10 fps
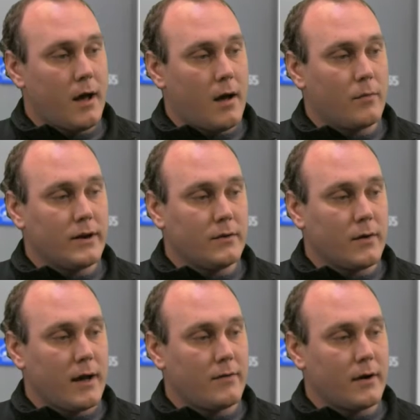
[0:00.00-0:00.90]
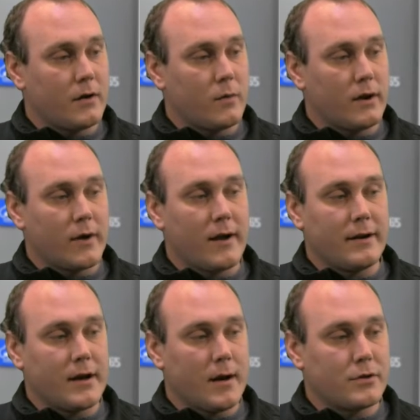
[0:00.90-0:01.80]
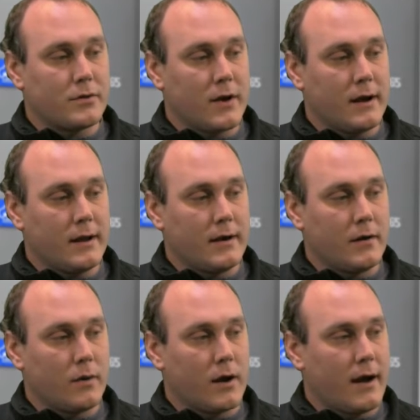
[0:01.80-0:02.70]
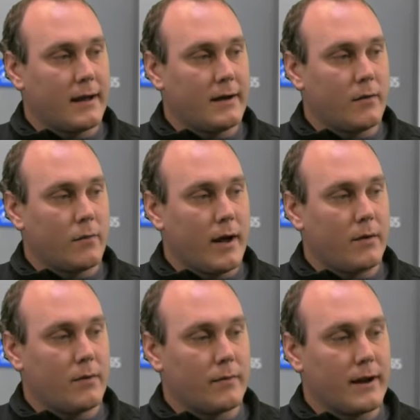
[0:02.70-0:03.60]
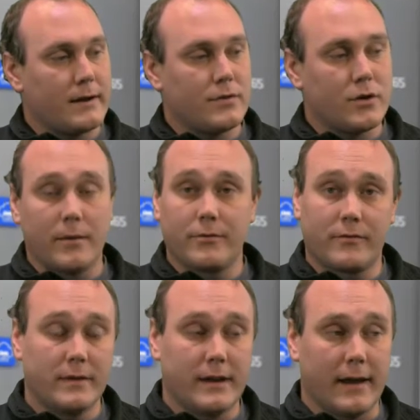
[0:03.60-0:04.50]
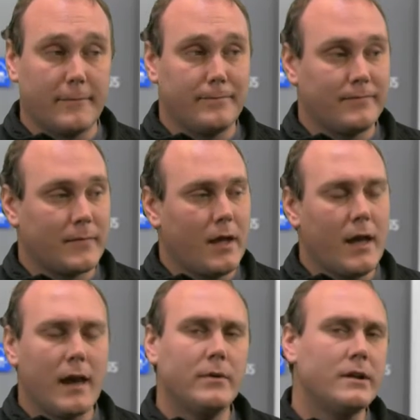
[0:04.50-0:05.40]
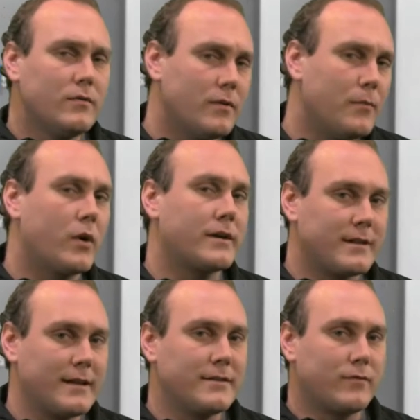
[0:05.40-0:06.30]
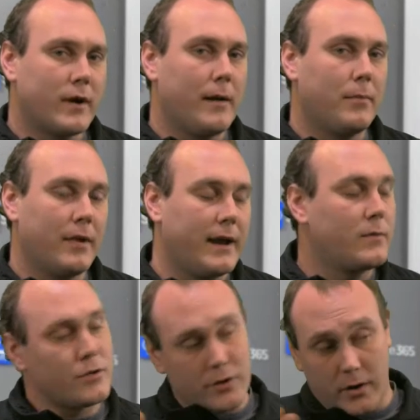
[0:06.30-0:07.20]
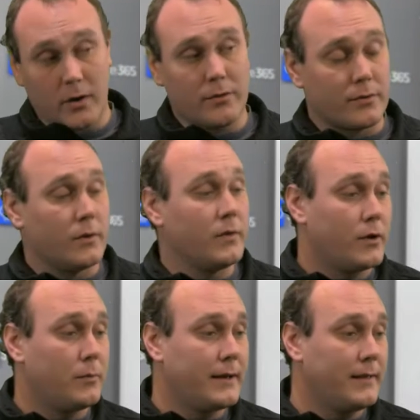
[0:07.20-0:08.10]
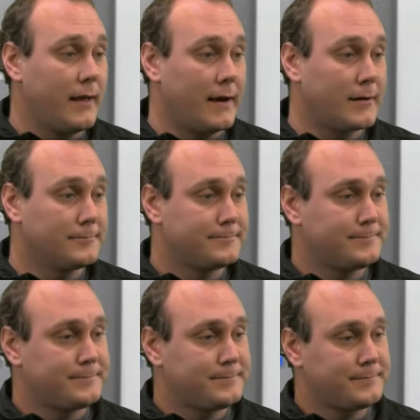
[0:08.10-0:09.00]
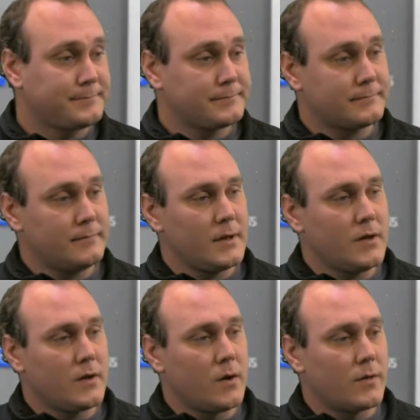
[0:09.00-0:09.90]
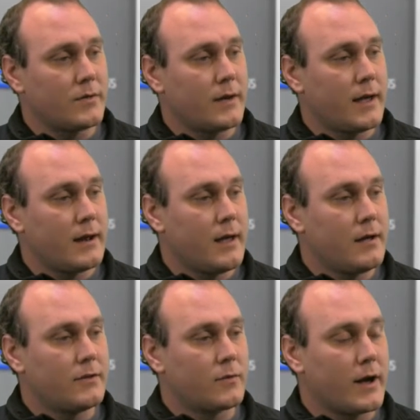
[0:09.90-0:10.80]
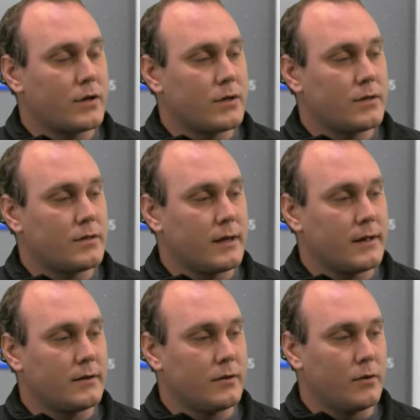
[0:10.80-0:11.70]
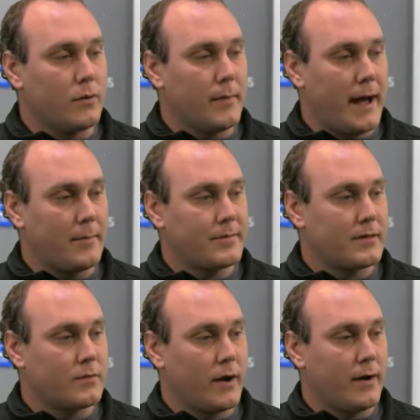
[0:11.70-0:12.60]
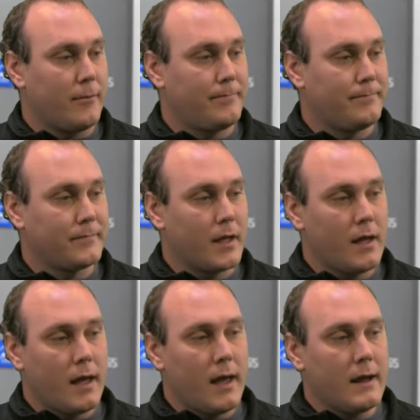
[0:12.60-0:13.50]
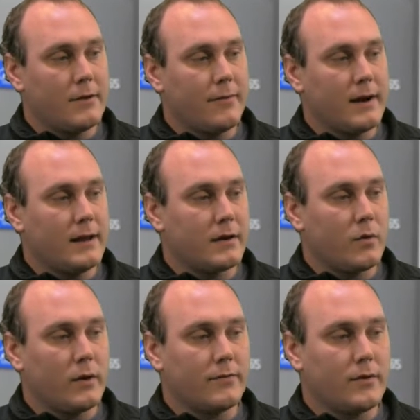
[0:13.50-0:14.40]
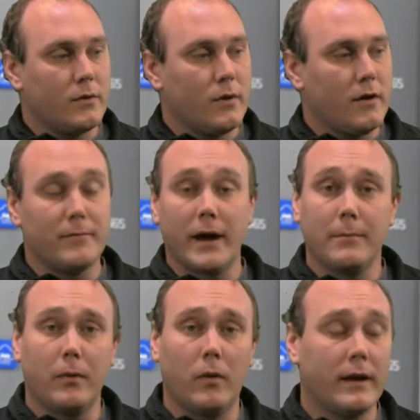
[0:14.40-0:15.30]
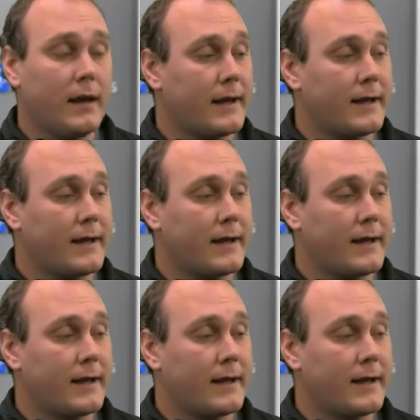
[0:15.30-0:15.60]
we do have a quick routing option right here where I can route Randy's jobs for the day. And we do have a more extensive route plan, which I'll go through a little bit later. You can also get directions in Google Maps as well. And if I need a quick view of my employee, I can